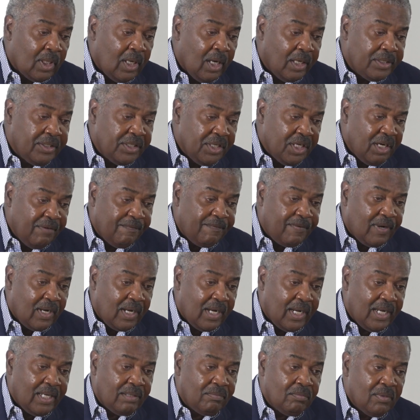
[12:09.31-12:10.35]

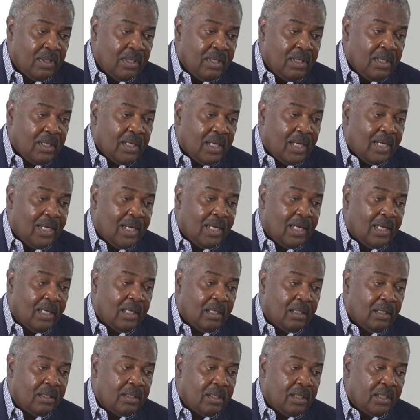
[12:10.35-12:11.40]
identified
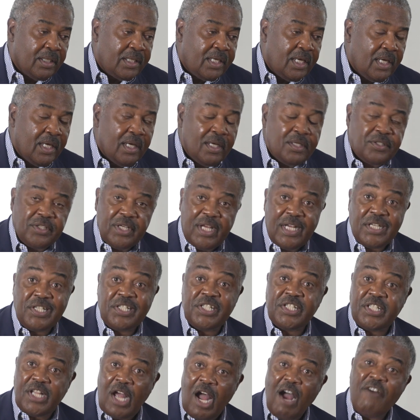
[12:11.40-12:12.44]
kids as
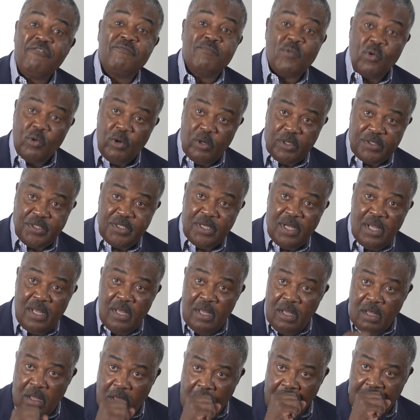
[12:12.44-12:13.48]
sophomores
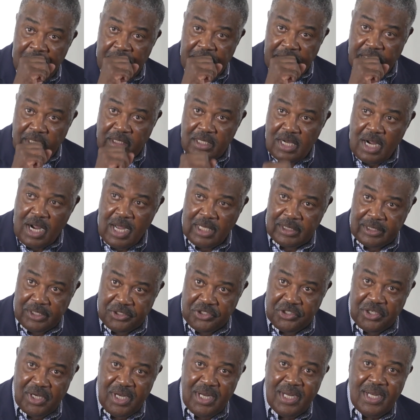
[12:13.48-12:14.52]
in
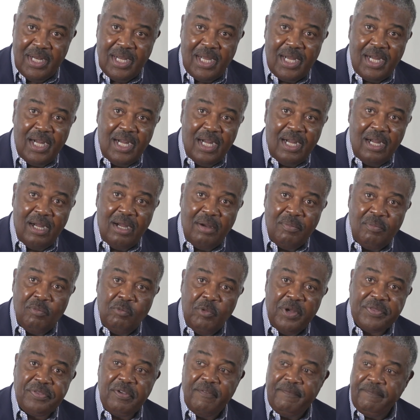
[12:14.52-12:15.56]
college
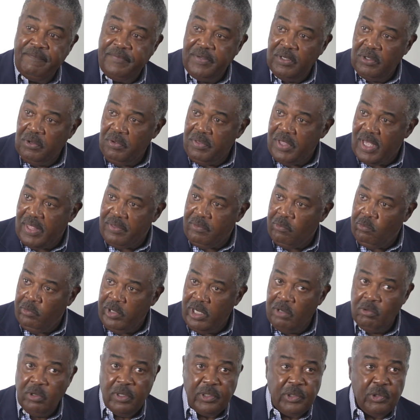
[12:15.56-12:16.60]
with the view that
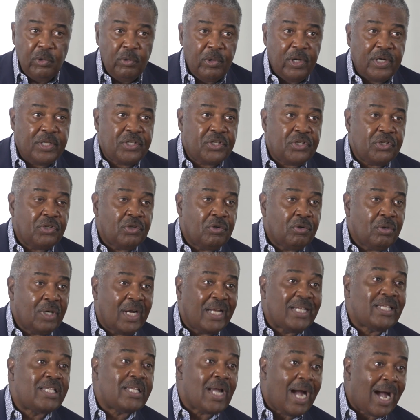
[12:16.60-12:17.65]
we were going to
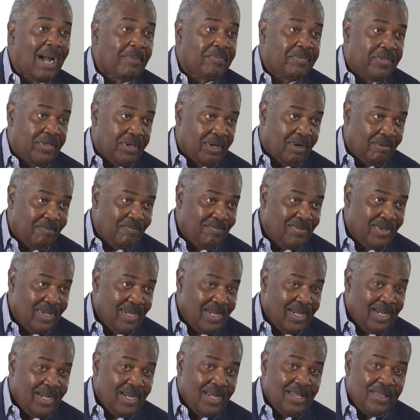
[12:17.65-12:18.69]
adopt them,
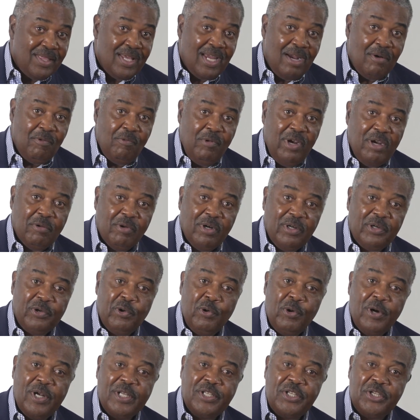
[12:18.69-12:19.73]
that we were
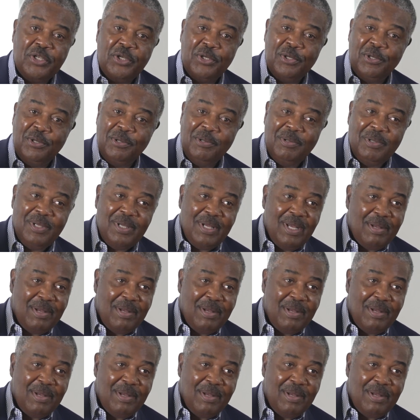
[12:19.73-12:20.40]
going to